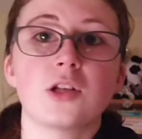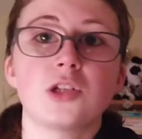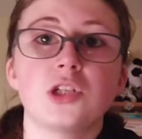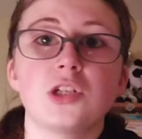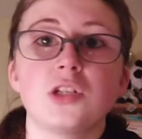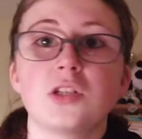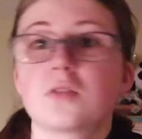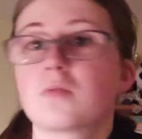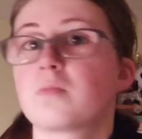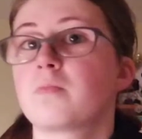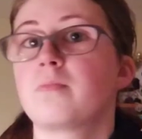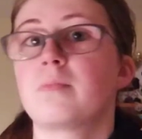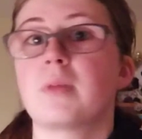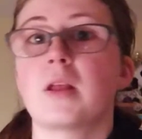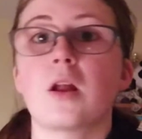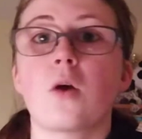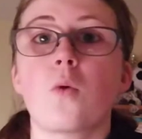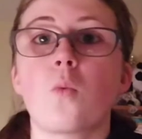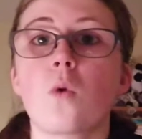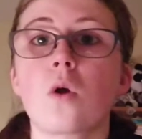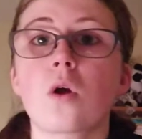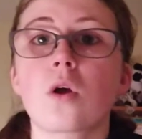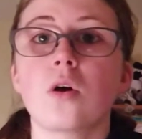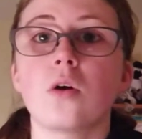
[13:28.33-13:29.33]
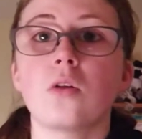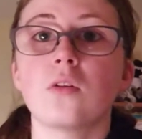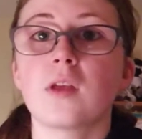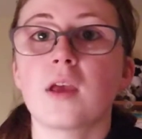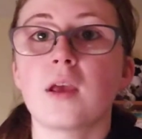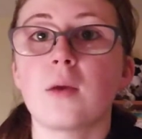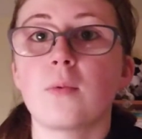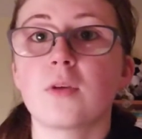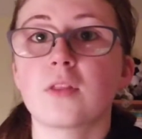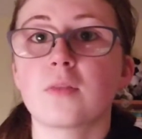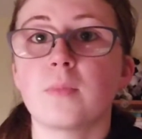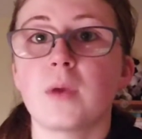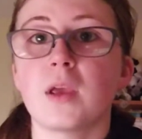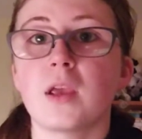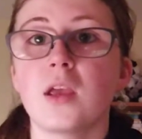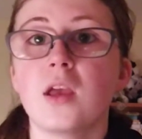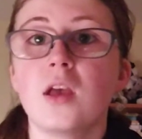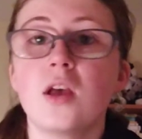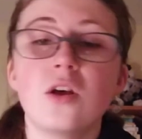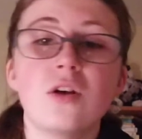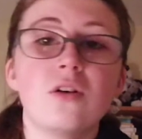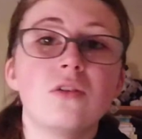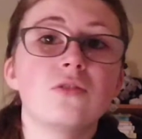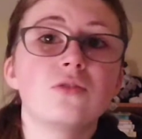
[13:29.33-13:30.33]
She's been at work all day with me,
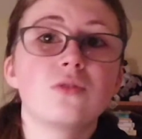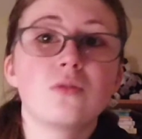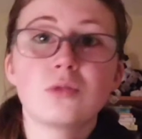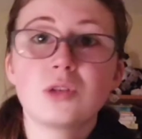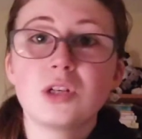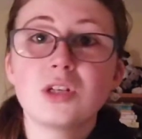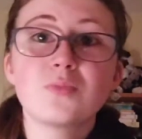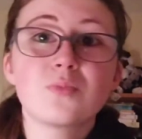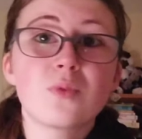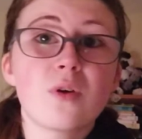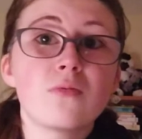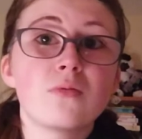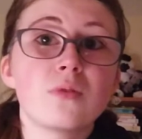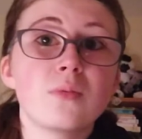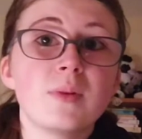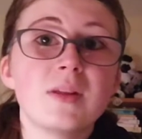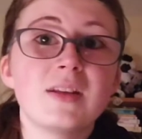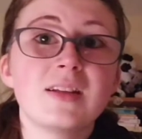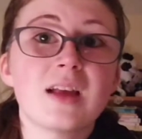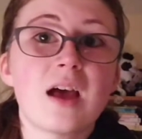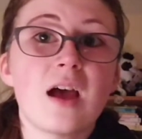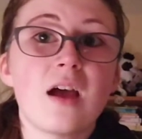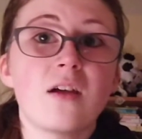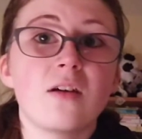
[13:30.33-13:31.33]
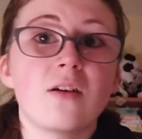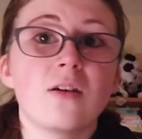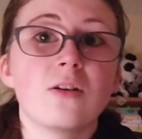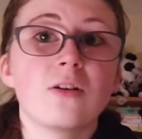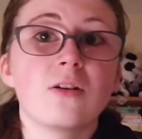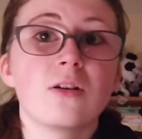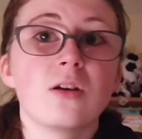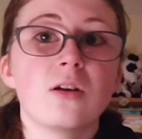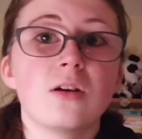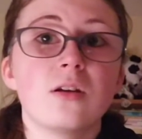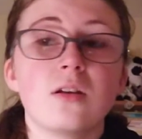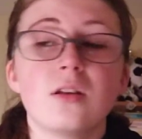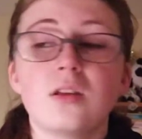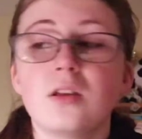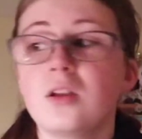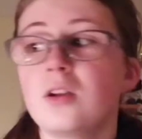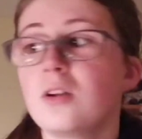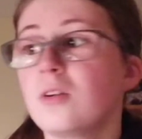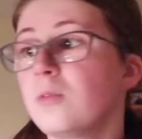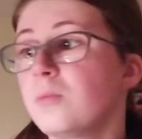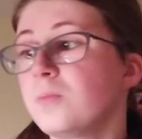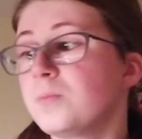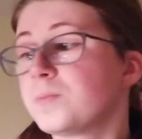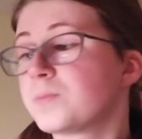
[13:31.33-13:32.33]
so she's probably tired. You
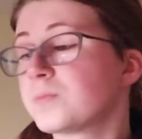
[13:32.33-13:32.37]
know,